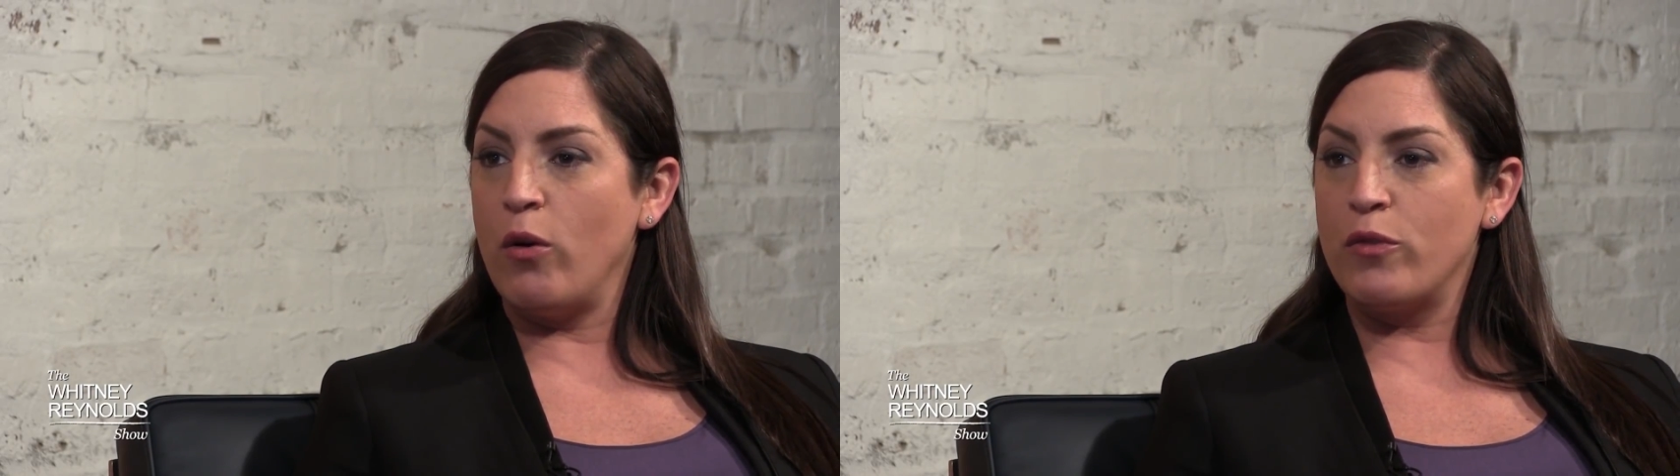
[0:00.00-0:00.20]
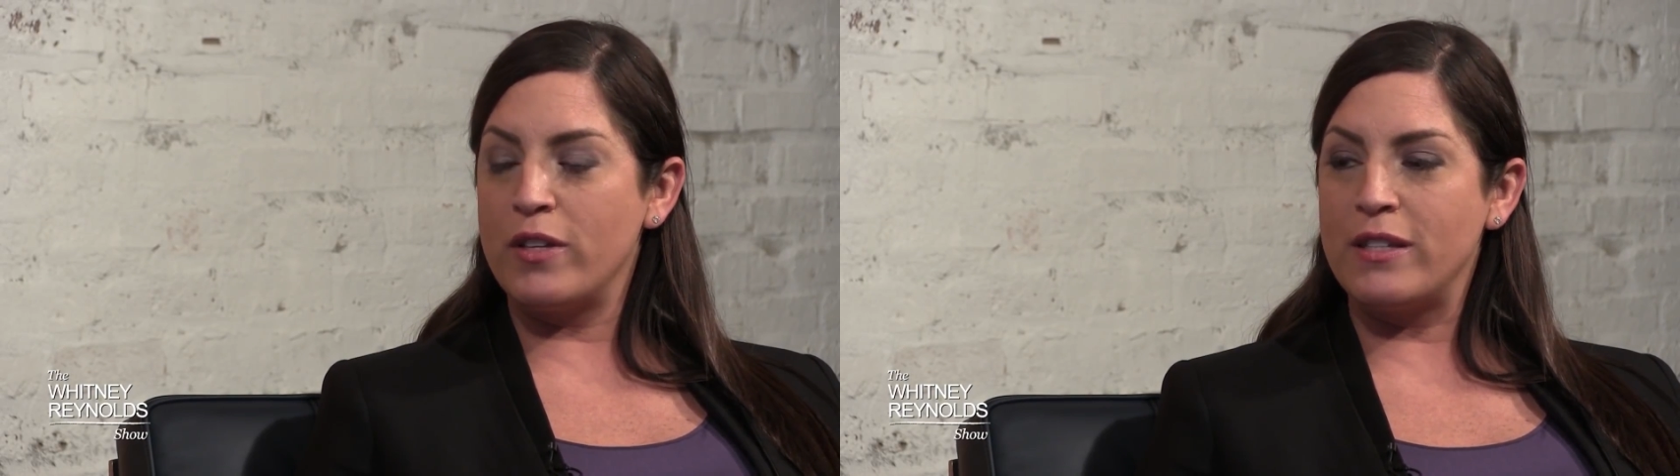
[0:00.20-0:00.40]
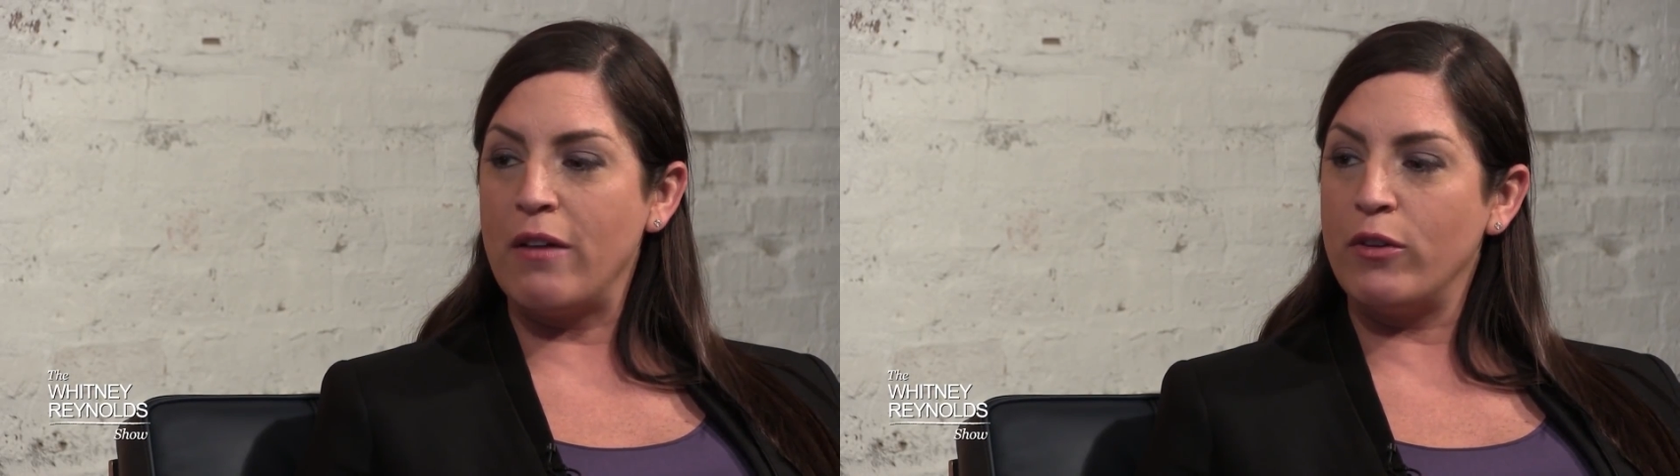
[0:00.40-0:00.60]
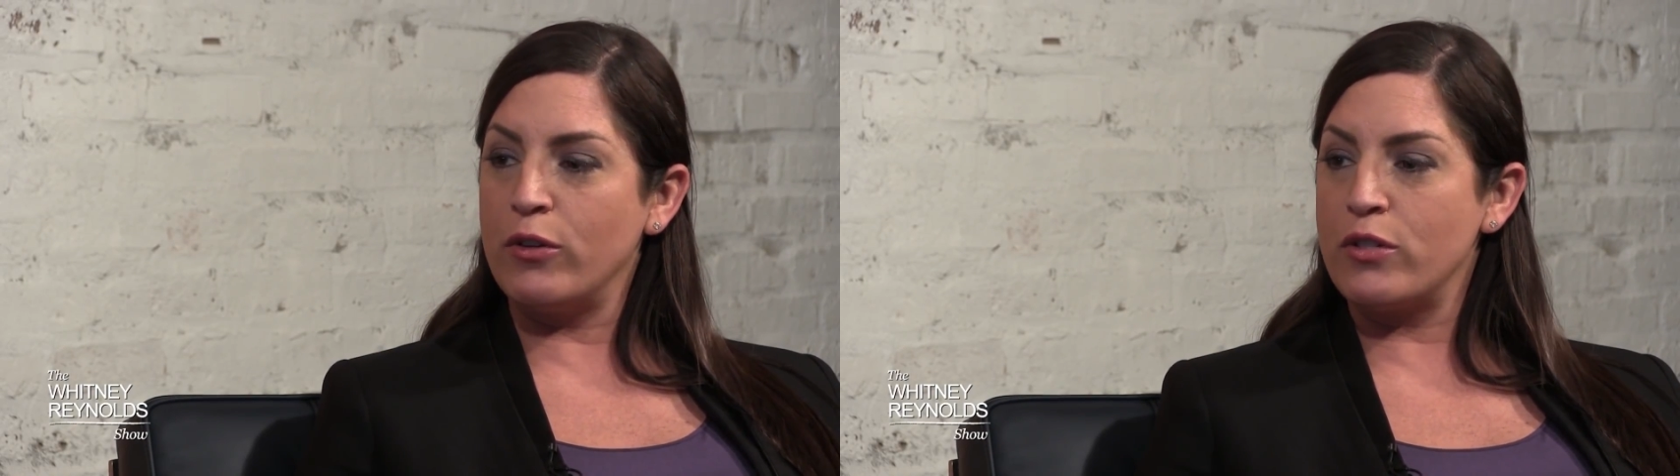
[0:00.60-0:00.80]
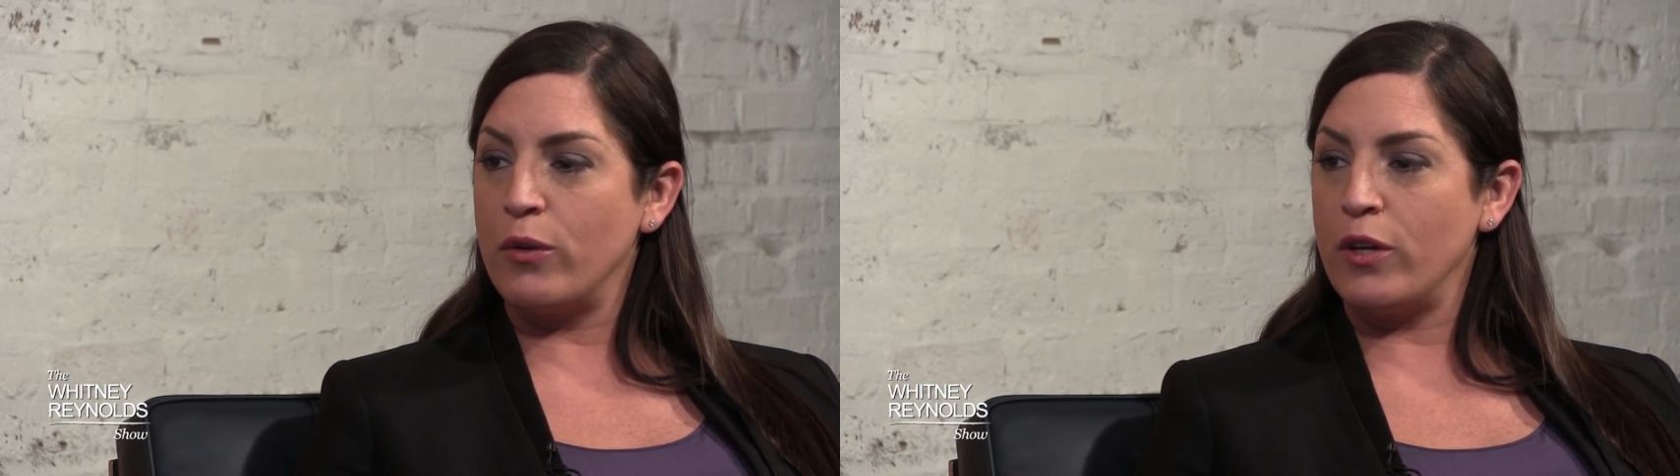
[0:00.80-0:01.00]
over the
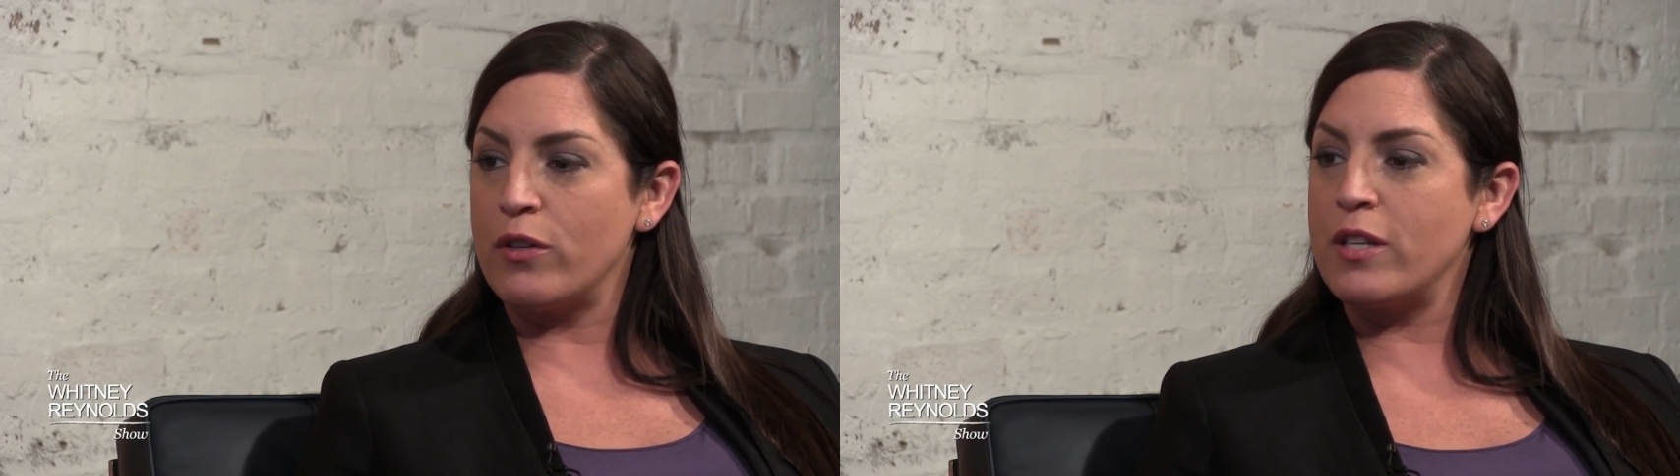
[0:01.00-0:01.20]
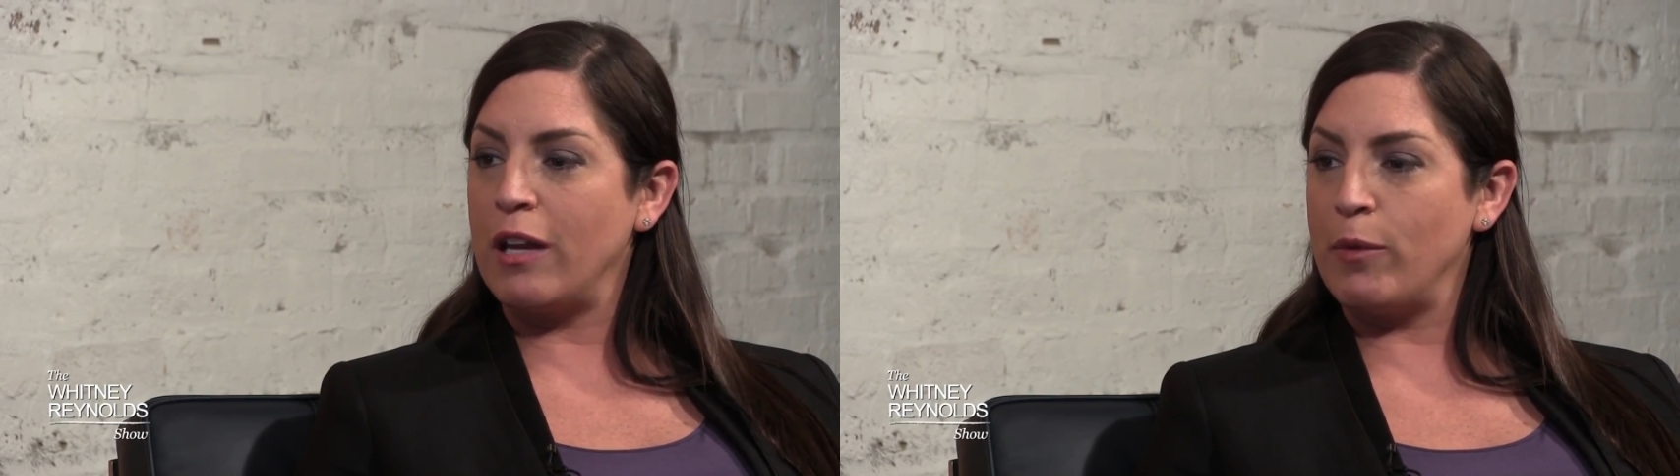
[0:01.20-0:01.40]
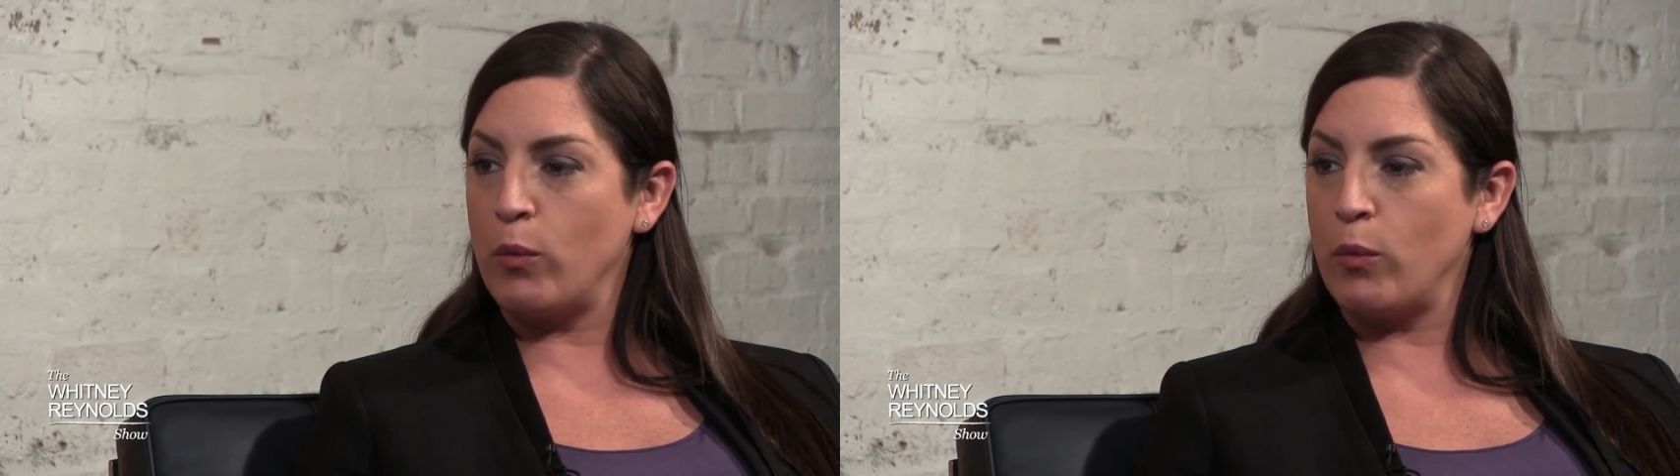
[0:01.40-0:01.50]
7 or so years that I've